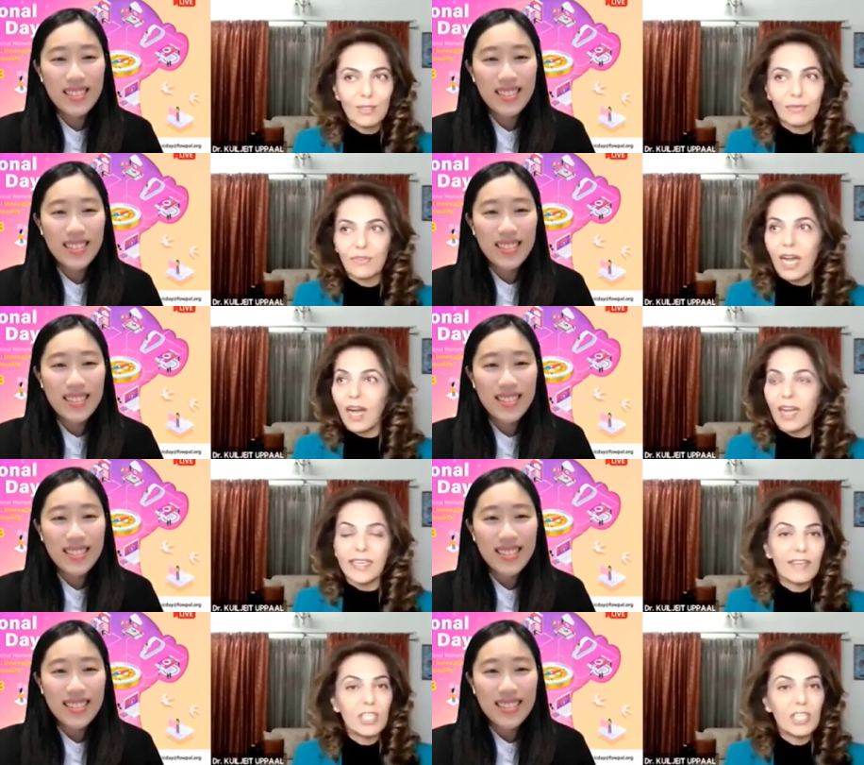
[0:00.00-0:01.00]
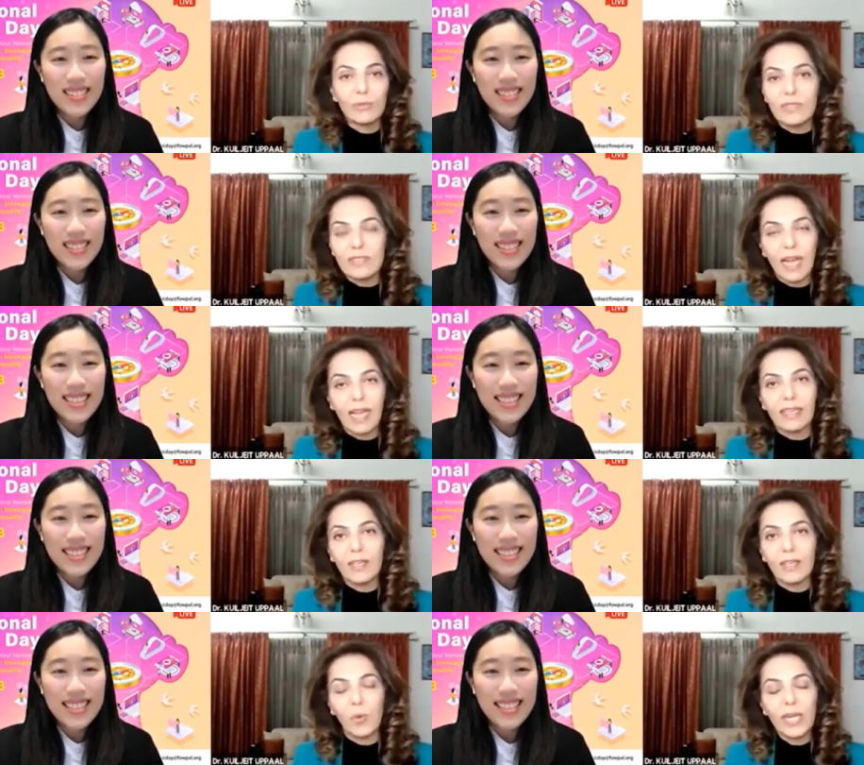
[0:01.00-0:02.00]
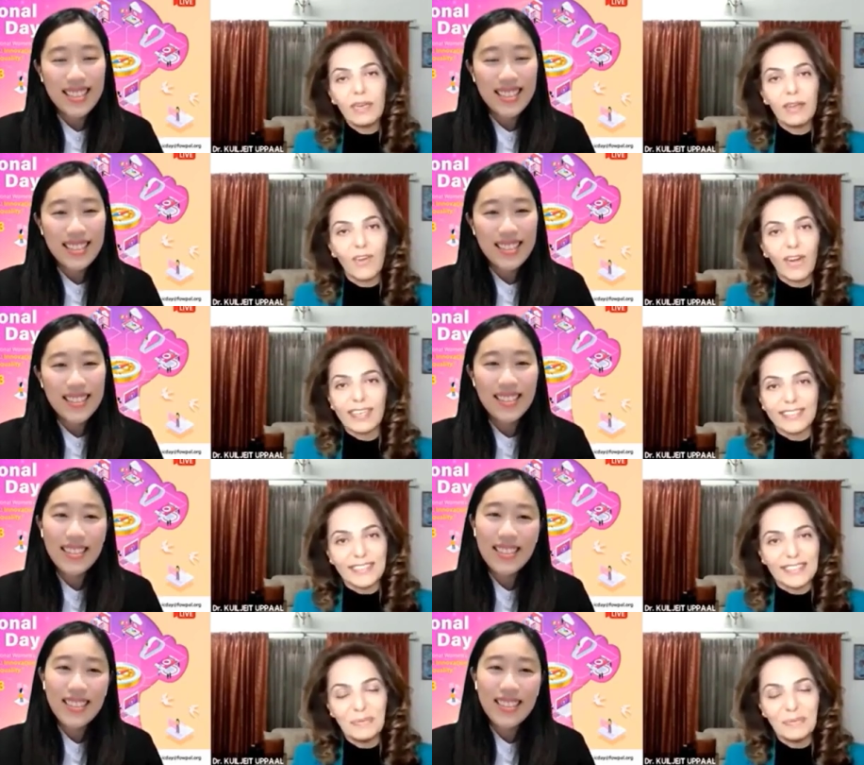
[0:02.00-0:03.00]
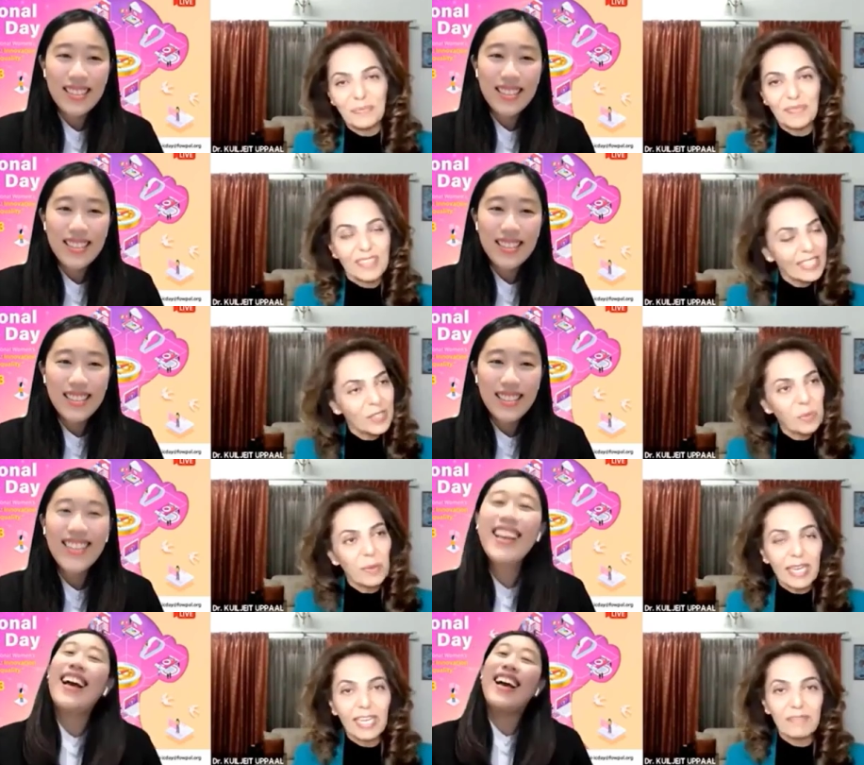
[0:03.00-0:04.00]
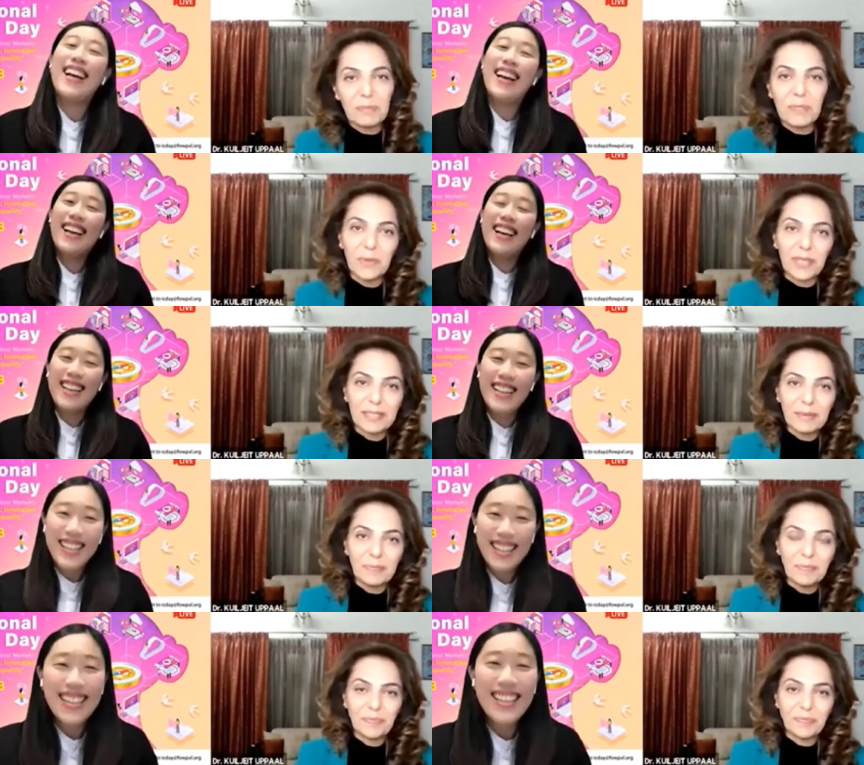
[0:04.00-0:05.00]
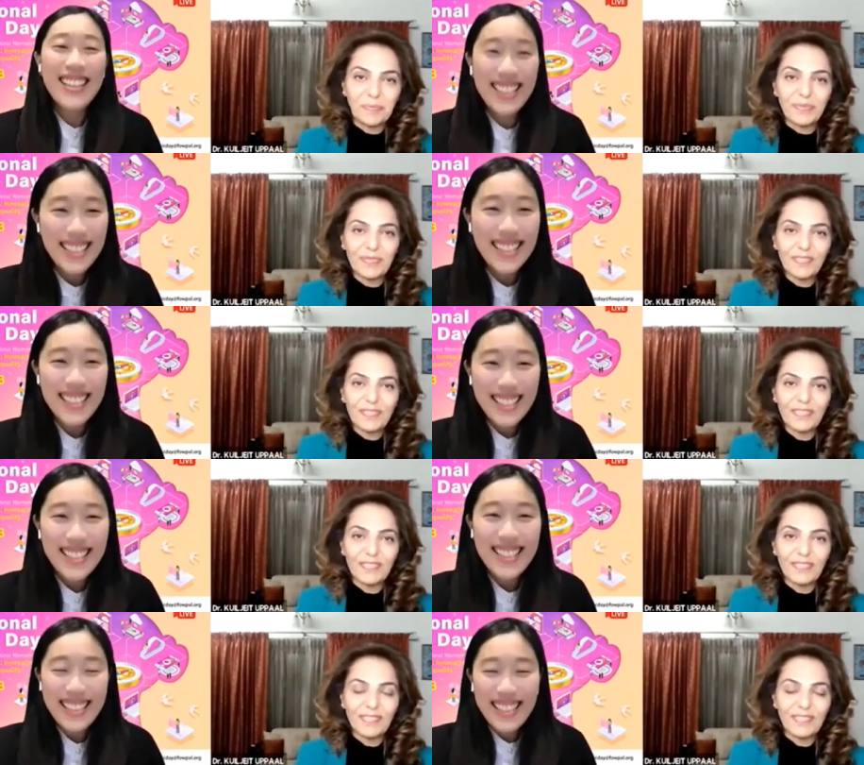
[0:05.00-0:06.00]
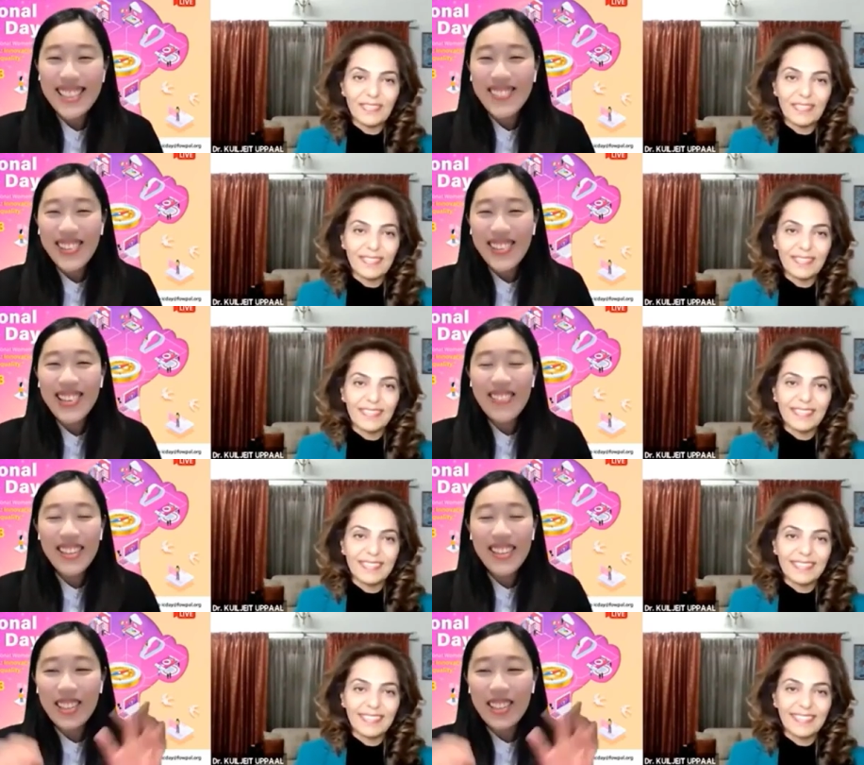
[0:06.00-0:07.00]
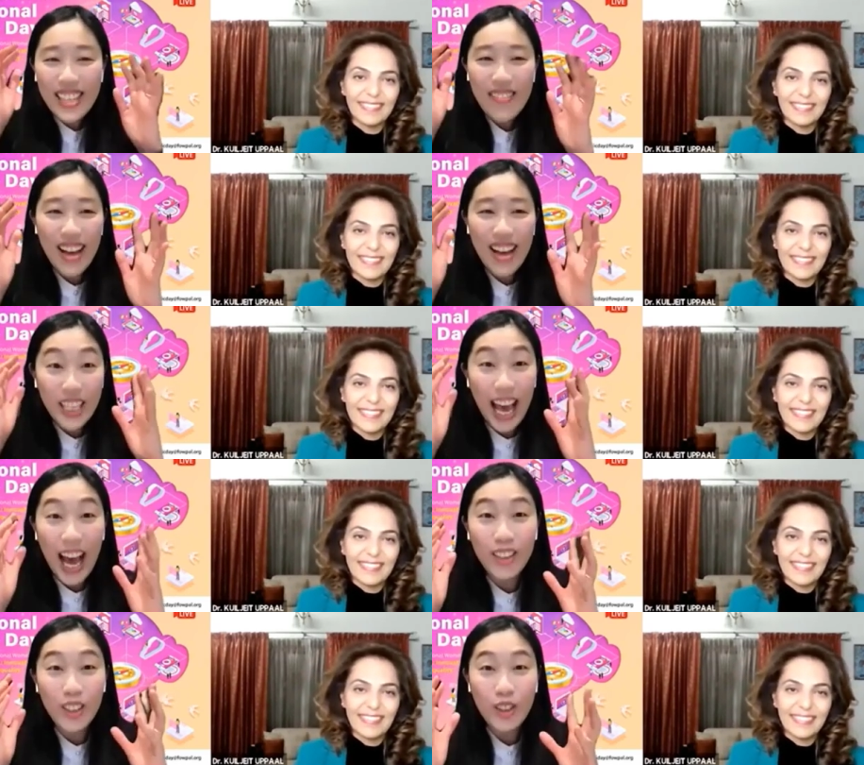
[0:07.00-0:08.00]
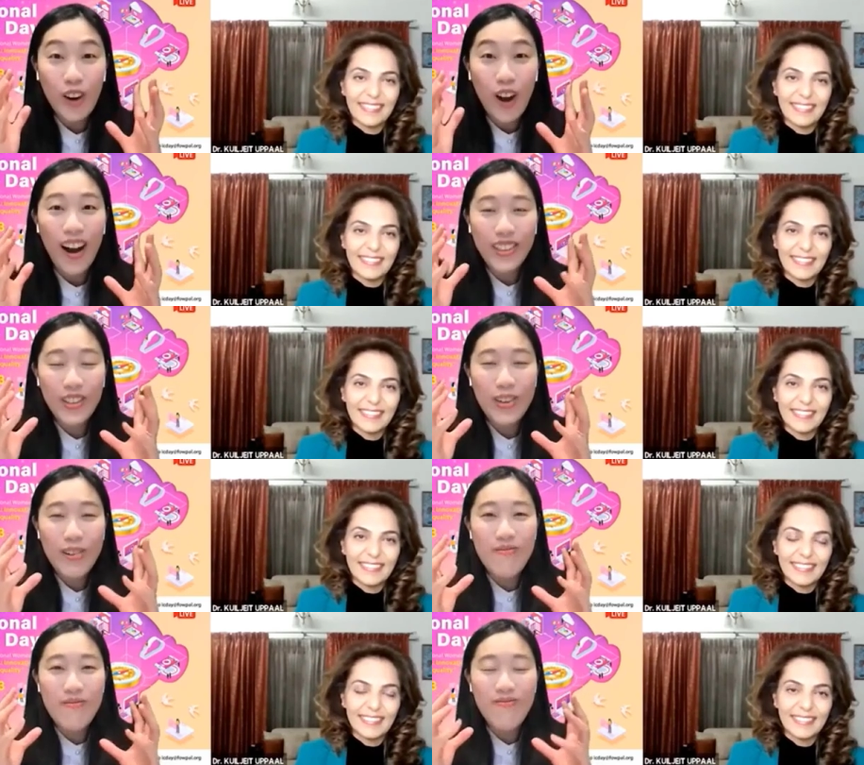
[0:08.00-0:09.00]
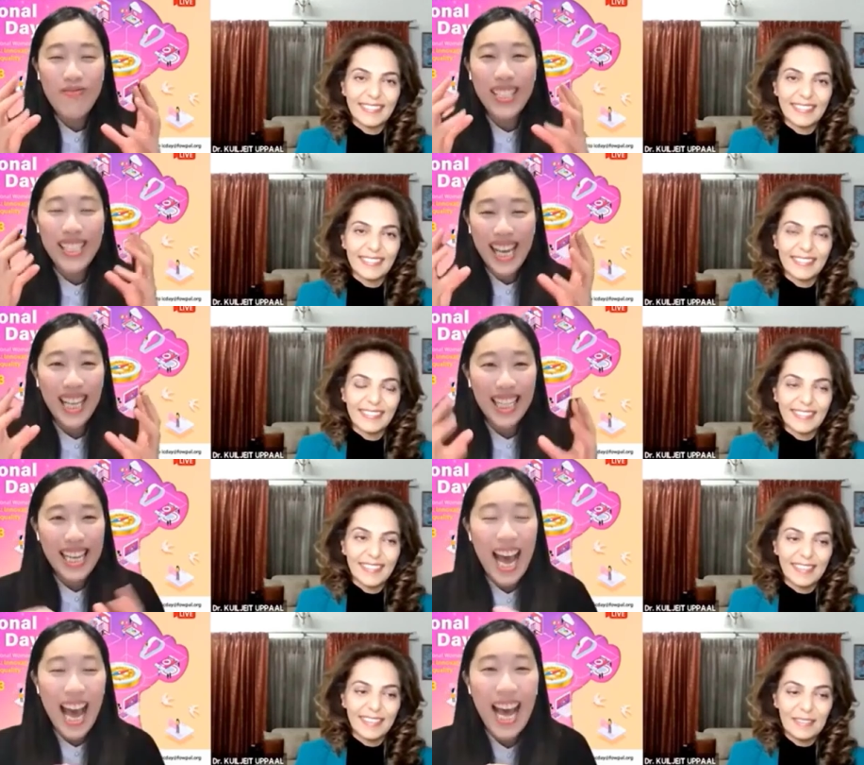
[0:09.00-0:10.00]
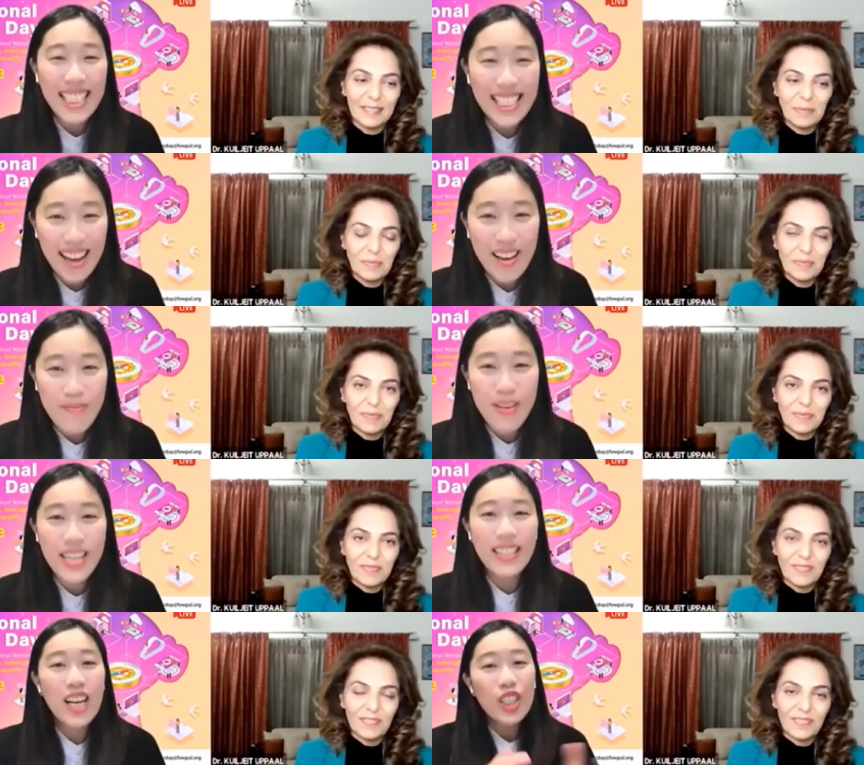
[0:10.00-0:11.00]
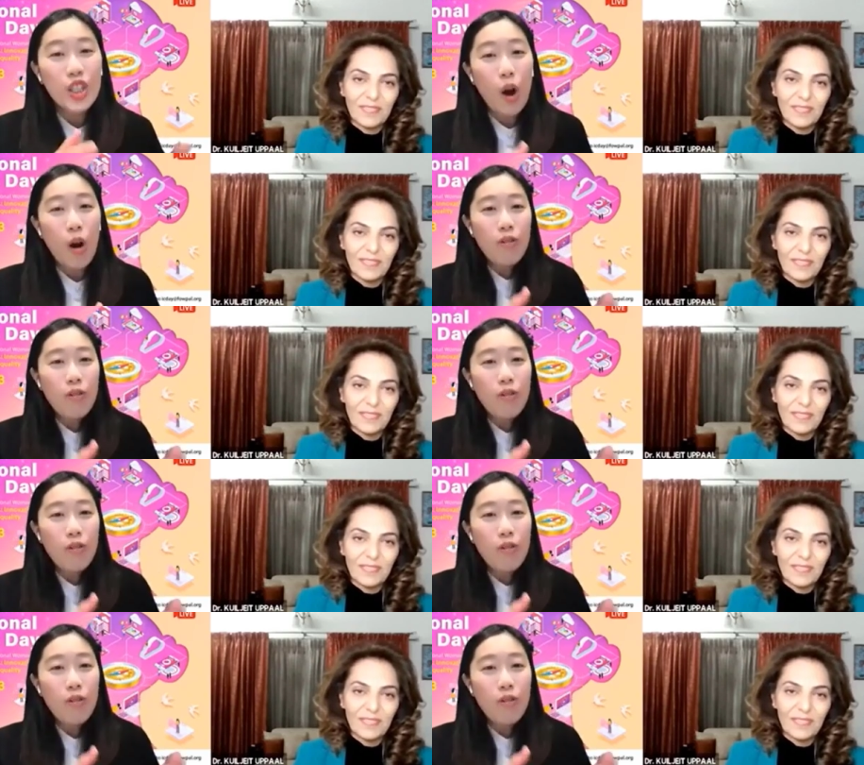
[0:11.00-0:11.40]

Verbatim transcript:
Speaker 1: uh, quote of, "I never lose. I either win or I learn." that's the way my life has been going.
Speaker 2: And that's beautiful. You can only imagine how strong your mentality had to have been to